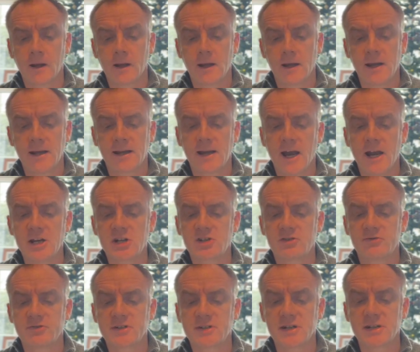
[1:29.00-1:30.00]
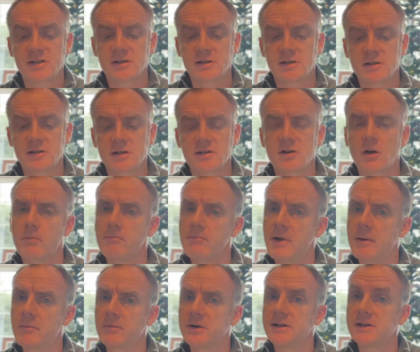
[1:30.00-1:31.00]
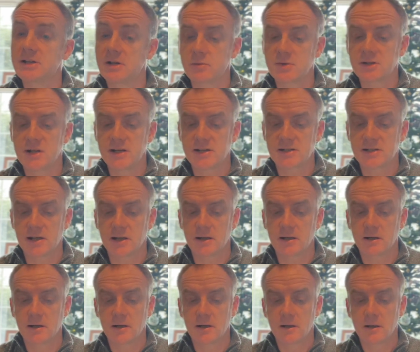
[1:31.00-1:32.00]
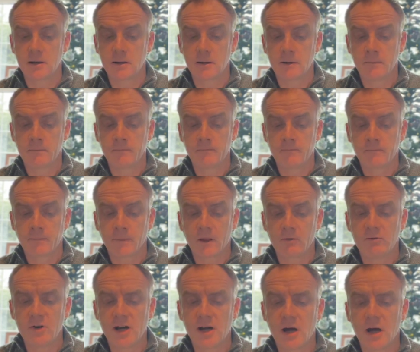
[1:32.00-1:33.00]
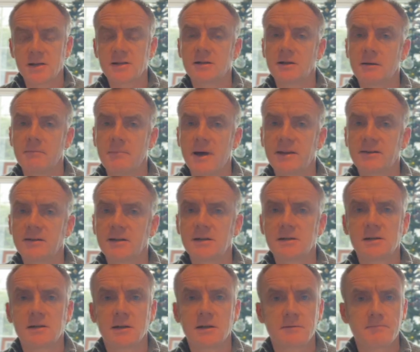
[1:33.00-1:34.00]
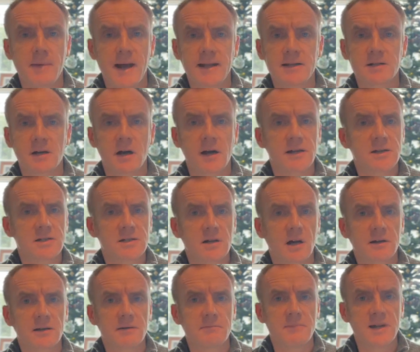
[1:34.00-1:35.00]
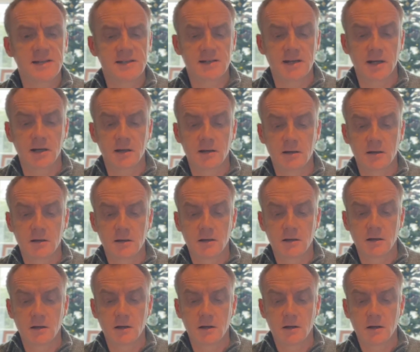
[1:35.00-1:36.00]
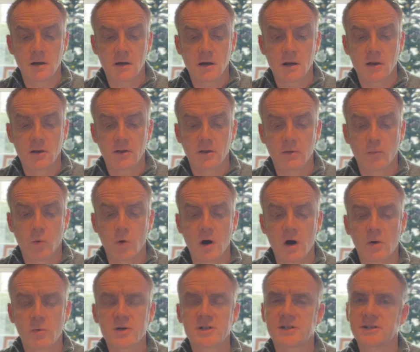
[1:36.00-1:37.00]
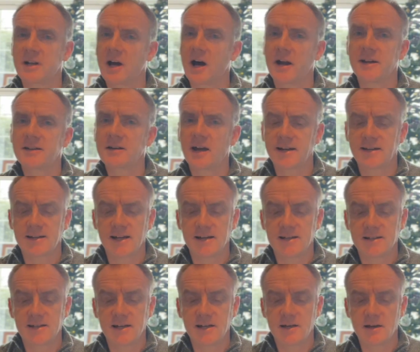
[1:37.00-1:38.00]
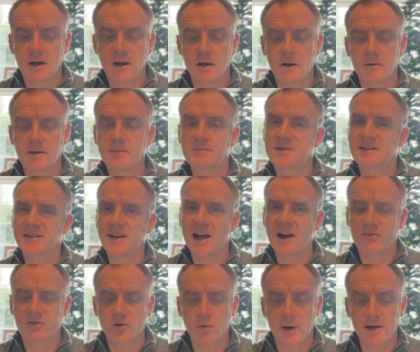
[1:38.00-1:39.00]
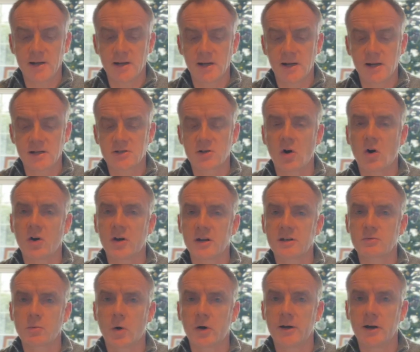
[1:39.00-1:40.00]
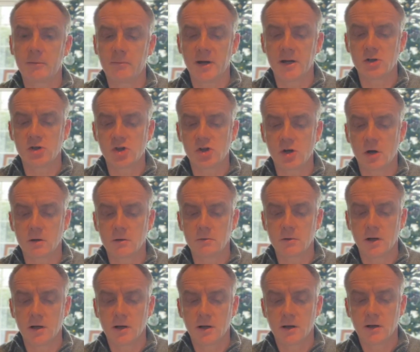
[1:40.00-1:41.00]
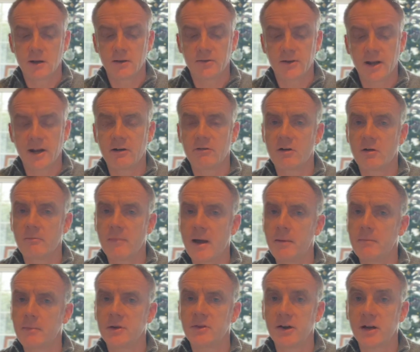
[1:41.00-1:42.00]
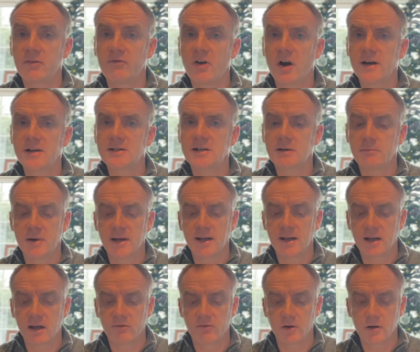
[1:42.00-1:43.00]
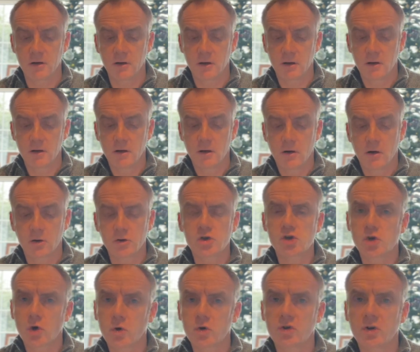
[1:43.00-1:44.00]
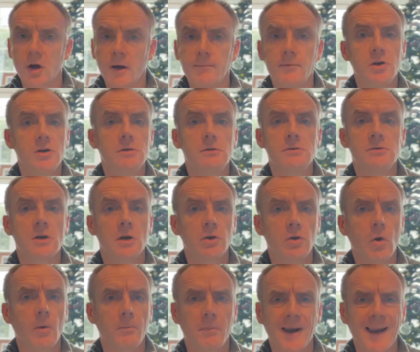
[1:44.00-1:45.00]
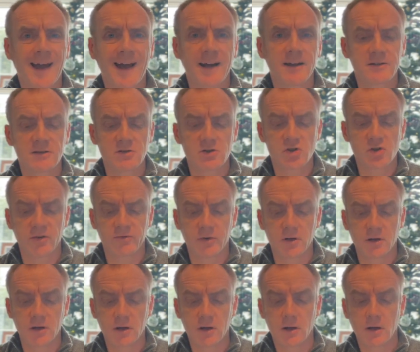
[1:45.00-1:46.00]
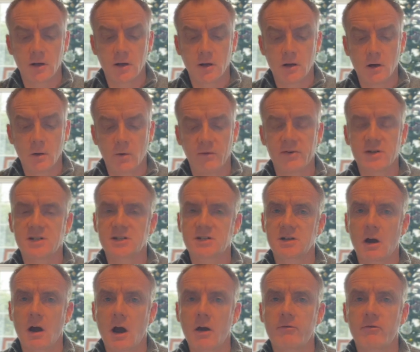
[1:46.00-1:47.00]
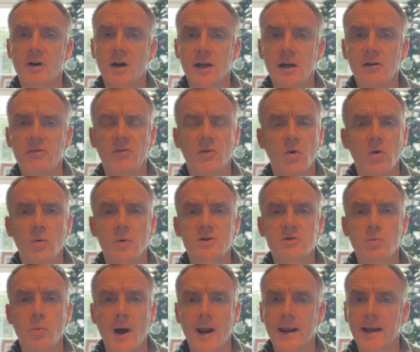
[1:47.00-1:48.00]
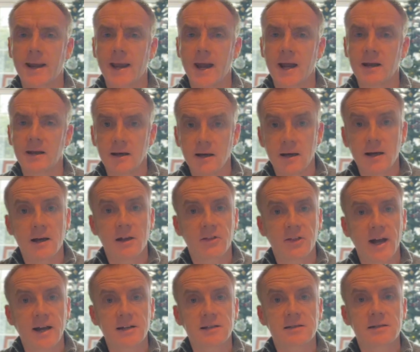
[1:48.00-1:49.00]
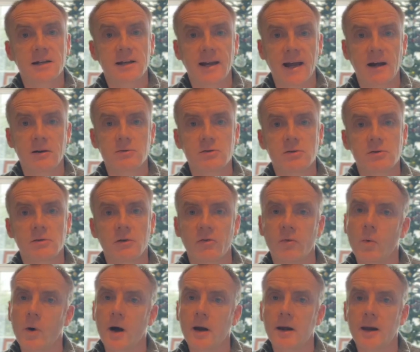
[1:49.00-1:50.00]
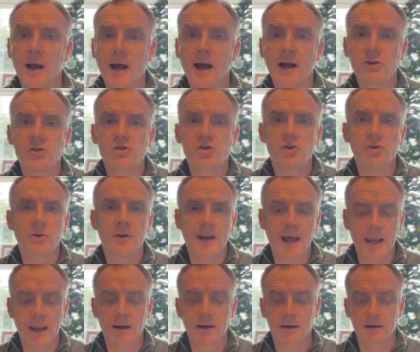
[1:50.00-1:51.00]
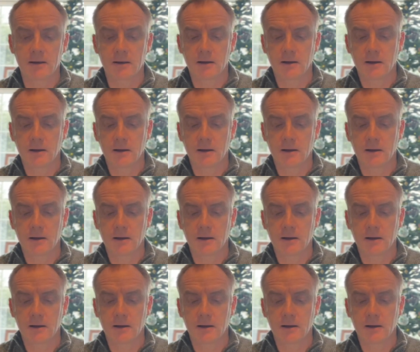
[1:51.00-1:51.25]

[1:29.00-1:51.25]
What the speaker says: He gazed to his distance as though memories he was listing. Realising the message, this man's eyes started misting. The work was done, his identity known, himself 20 years on is what he'd been shown. Then he remembered the advice he'd been given. On short-term news, your plan isn't driven. With a sigh of relief, all was well again, thanks to the counsel of one Andrew Nelligan.